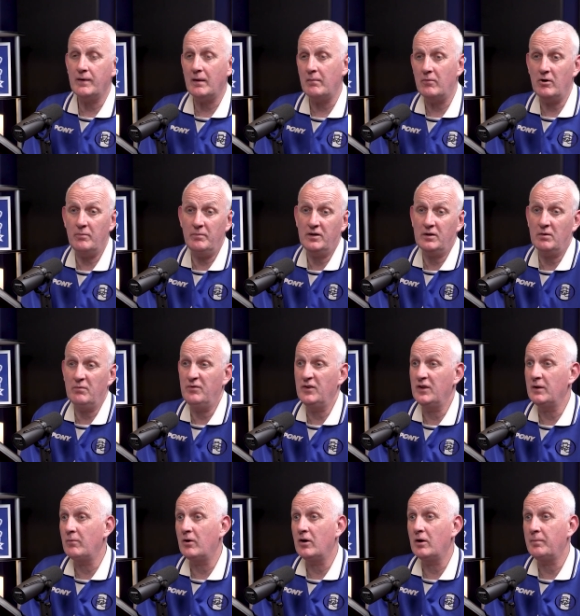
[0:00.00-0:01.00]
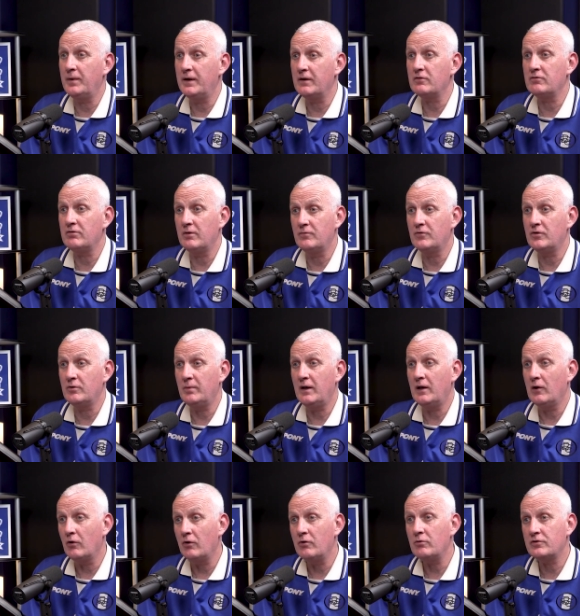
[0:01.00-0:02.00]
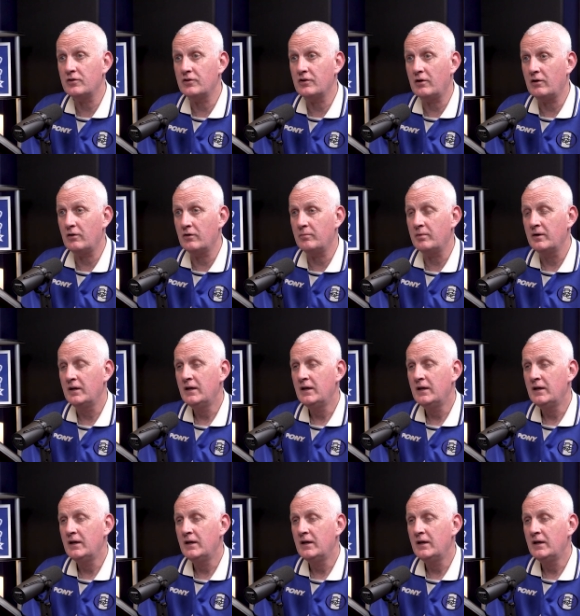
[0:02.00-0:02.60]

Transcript: That might be something that might appeal to him, to be loyal to the club,